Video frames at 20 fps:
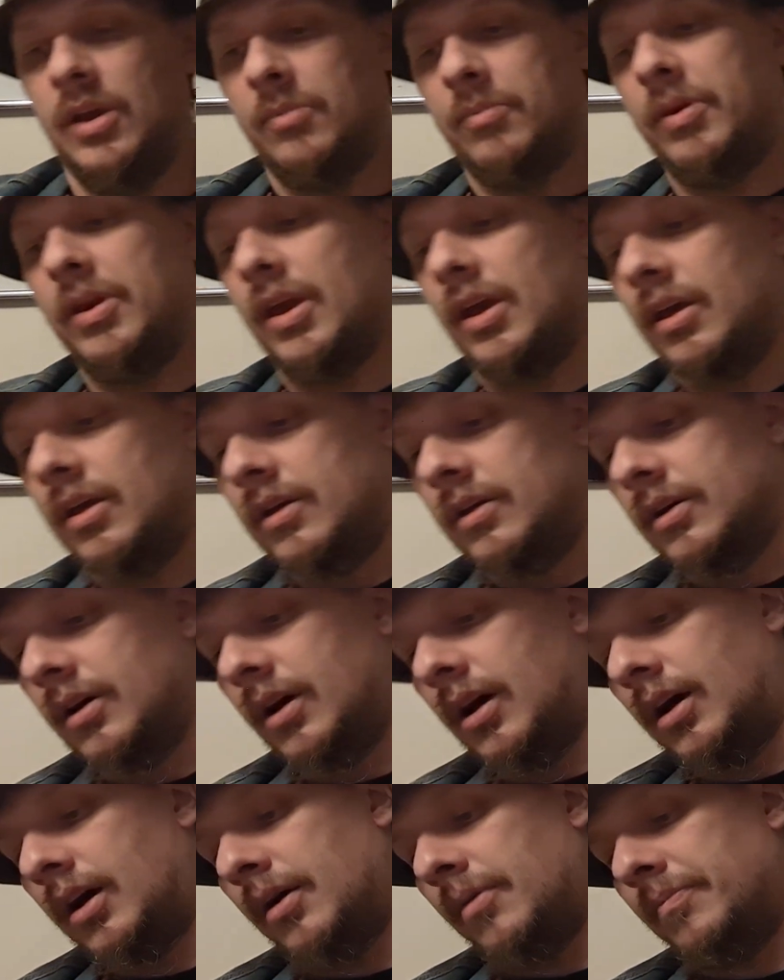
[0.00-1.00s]
But yeah,
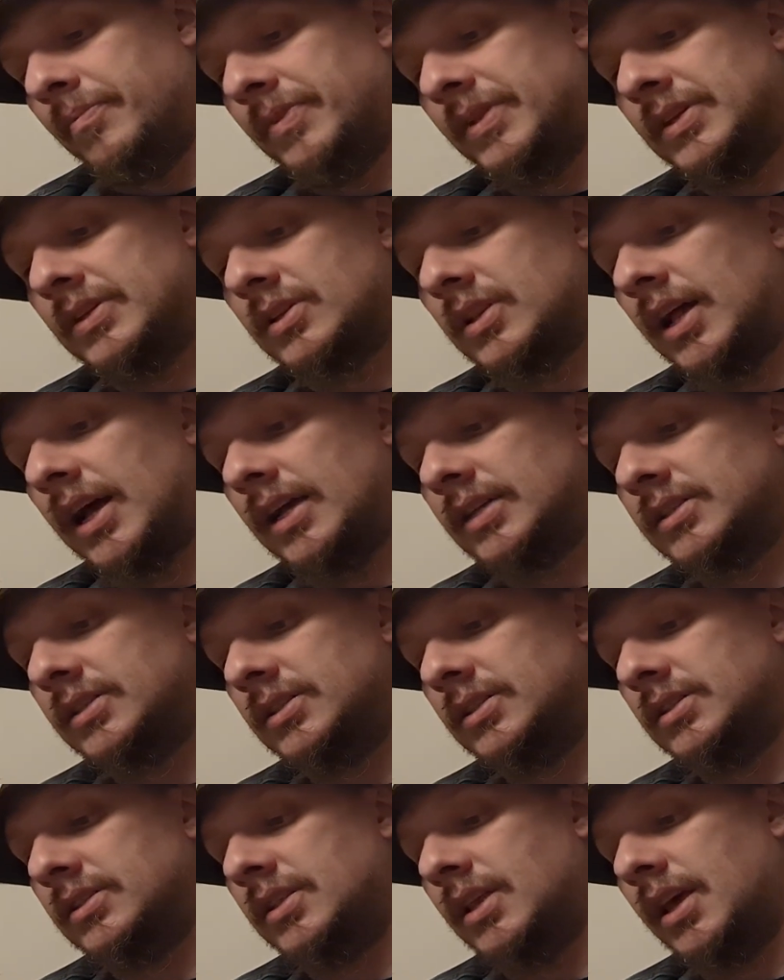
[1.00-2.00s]
these
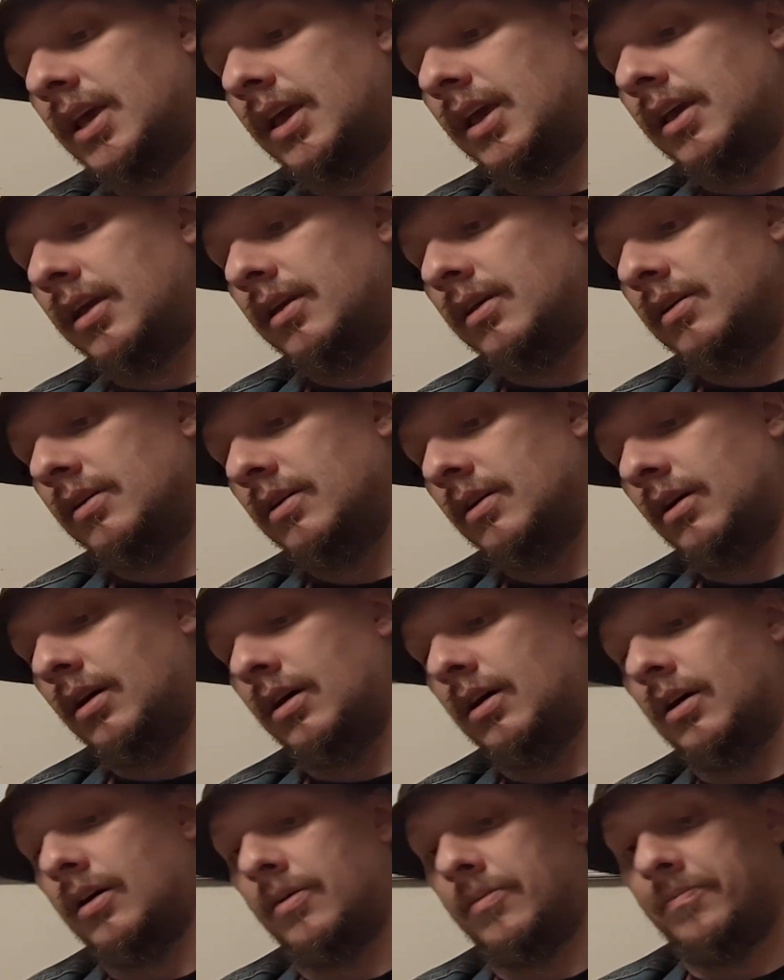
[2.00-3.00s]
classes, they
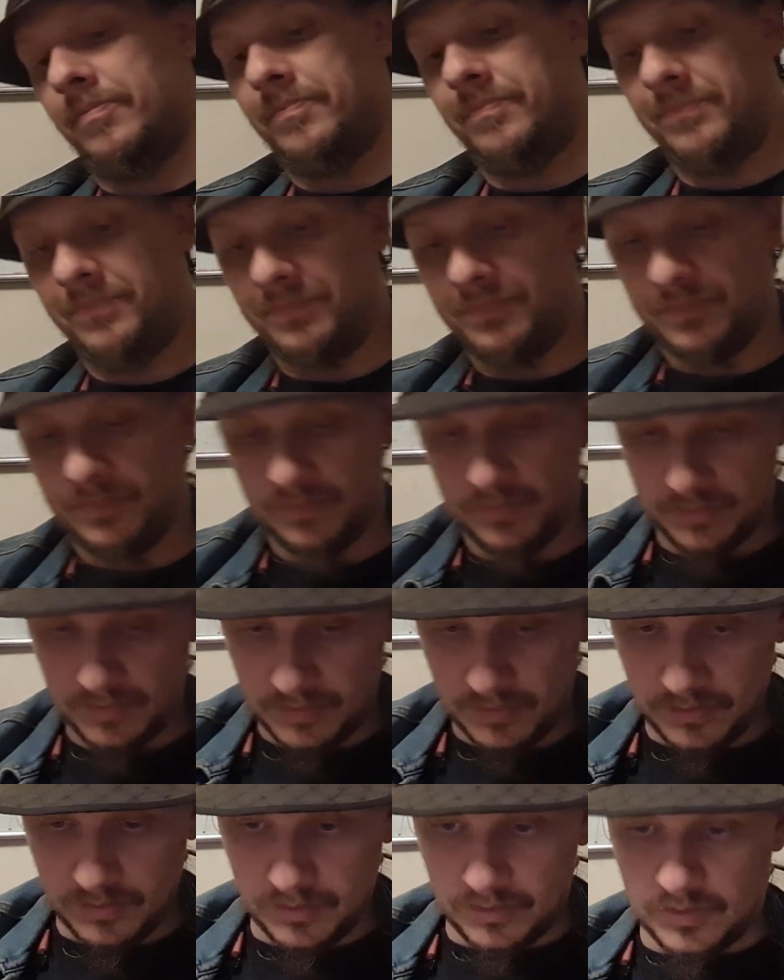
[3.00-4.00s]

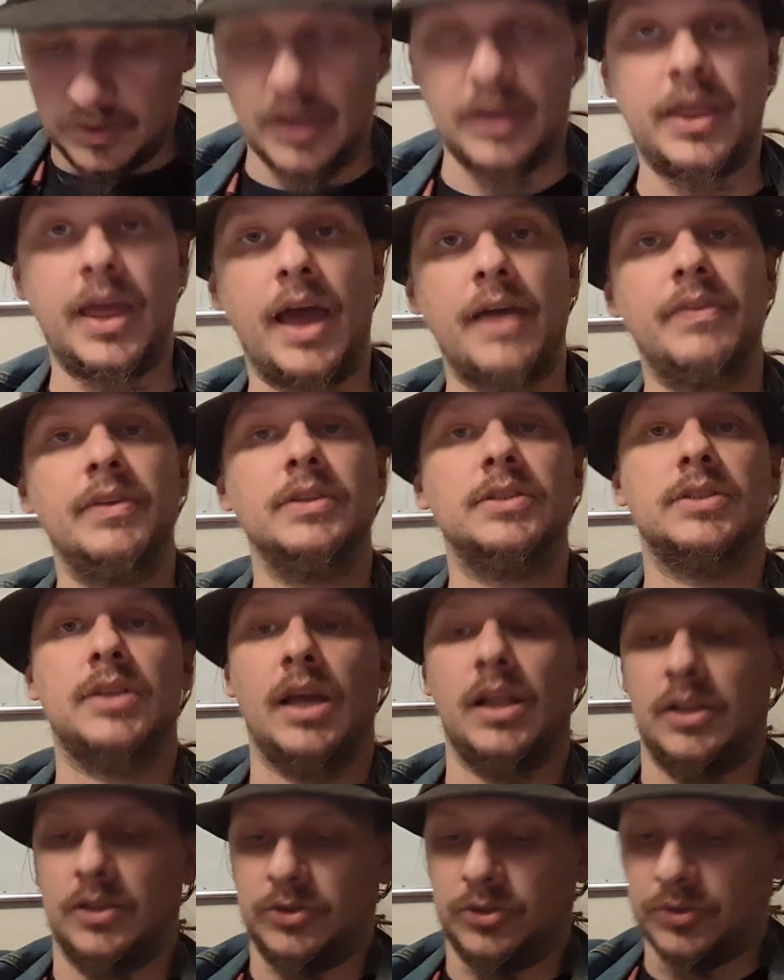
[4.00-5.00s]
had these
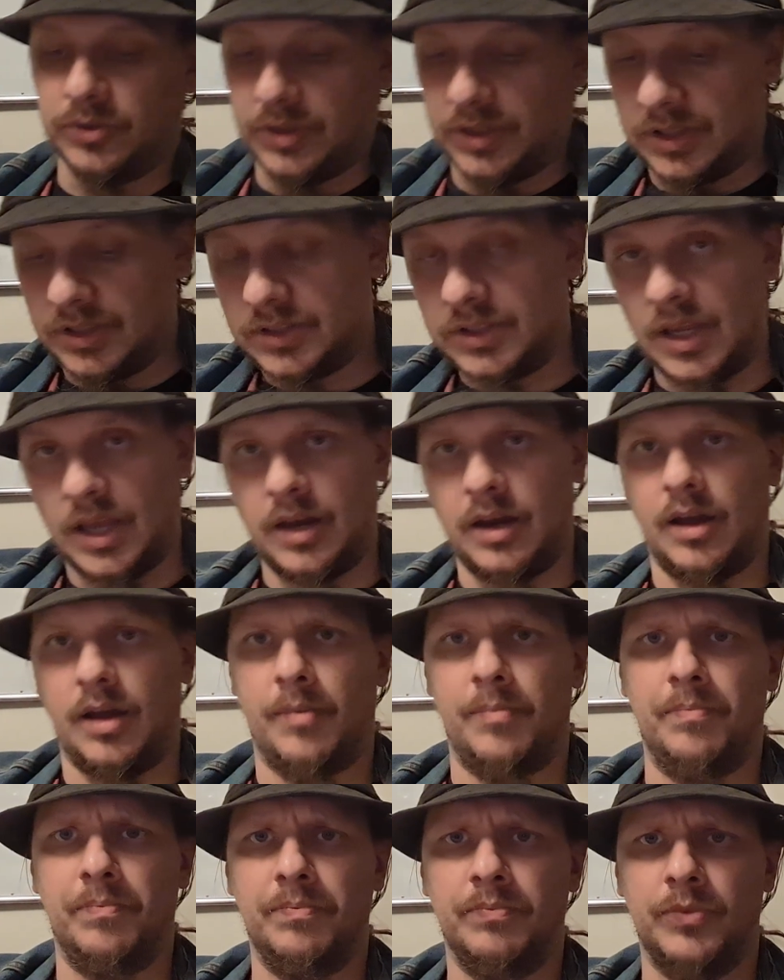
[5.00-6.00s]
talent trees, and
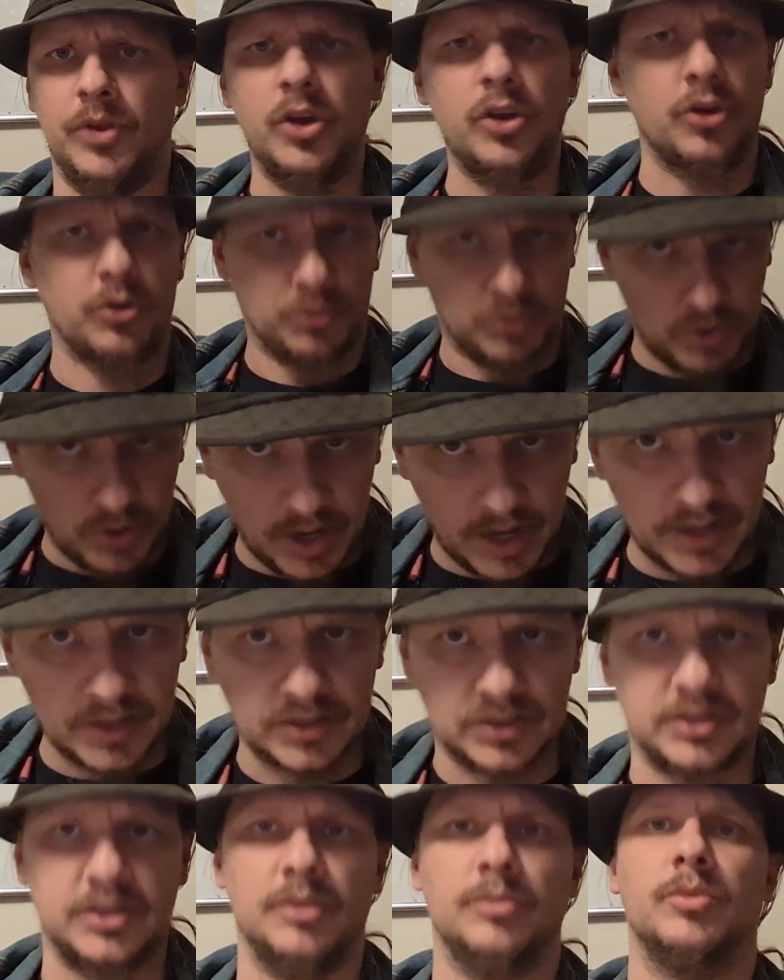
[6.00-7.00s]
Know Your Role had
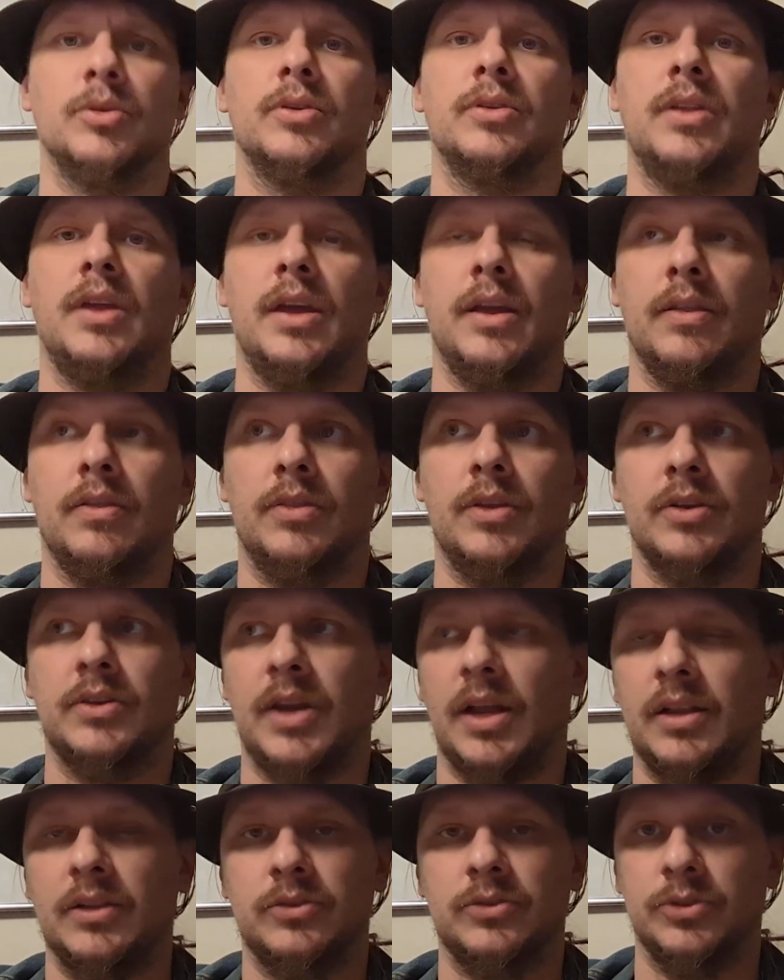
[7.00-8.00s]
a similar thing. Their
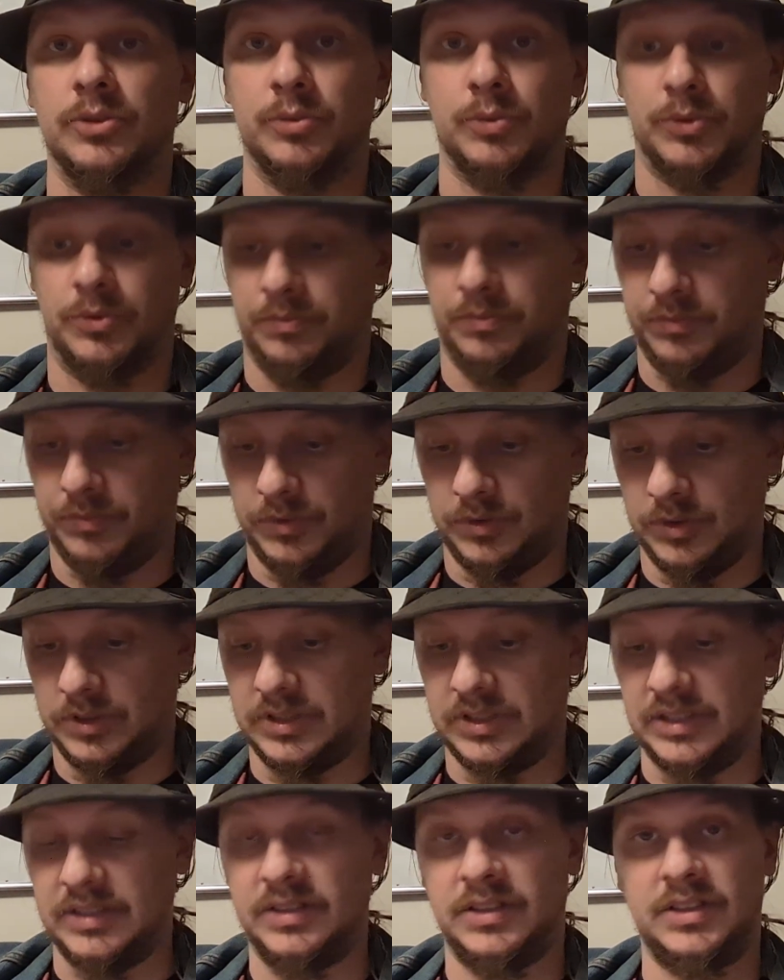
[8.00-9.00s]
talent trees were
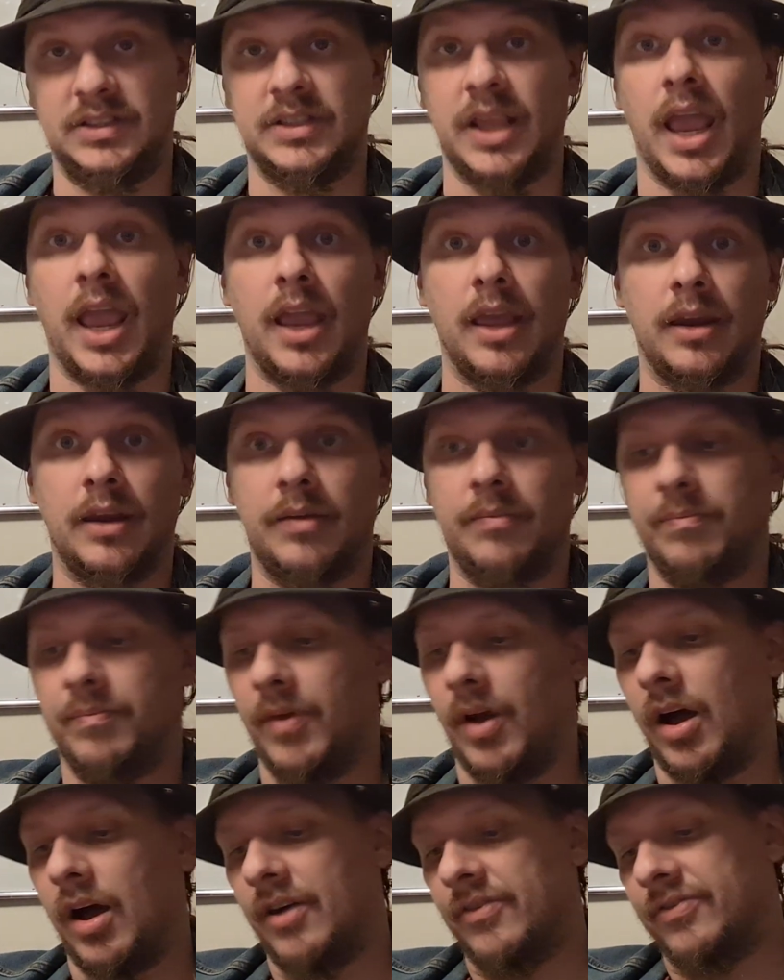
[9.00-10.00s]
insane and
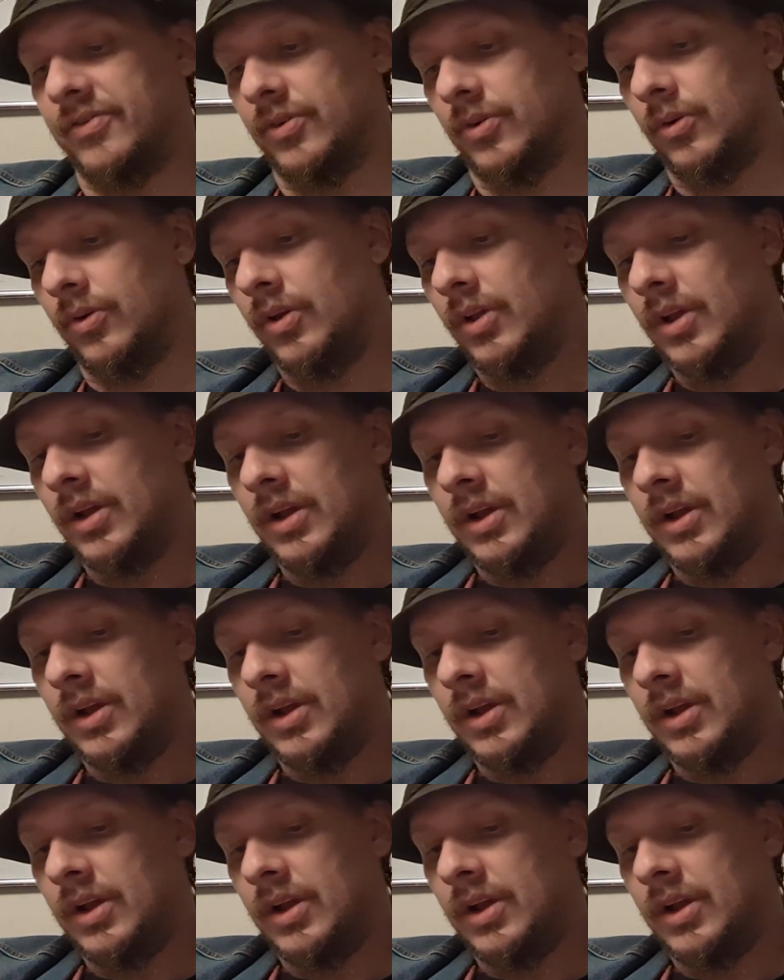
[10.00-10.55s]
awful.